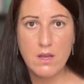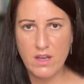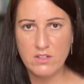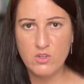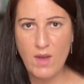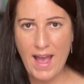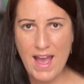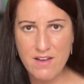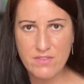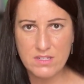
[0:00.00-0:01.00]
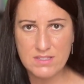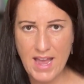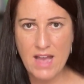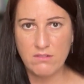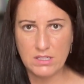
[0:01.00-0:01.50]
and you haven't
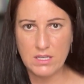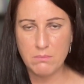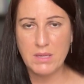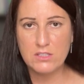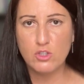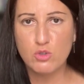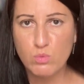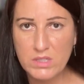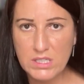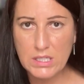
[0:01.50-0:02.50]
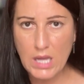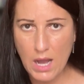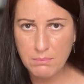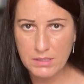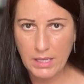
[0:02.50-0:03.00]
tackled it because it's really
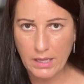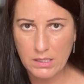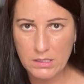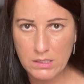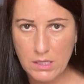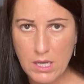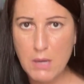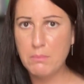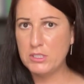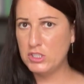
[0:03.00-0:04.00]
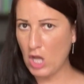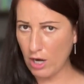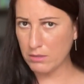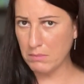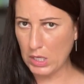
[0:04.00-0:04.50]
complicated. But
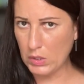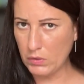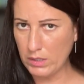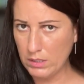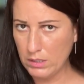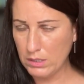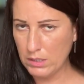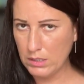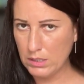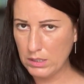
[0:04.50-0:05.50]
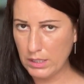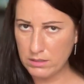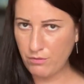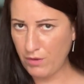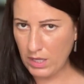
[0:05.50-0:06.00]
dark mode
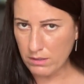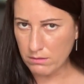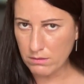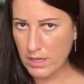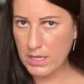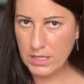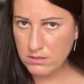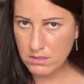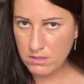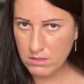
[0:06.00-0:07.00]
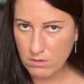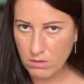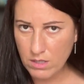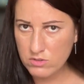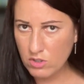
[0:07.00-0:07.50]
is fun and easy to do.
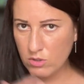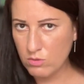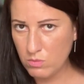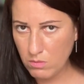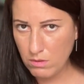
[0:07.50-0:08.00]
So you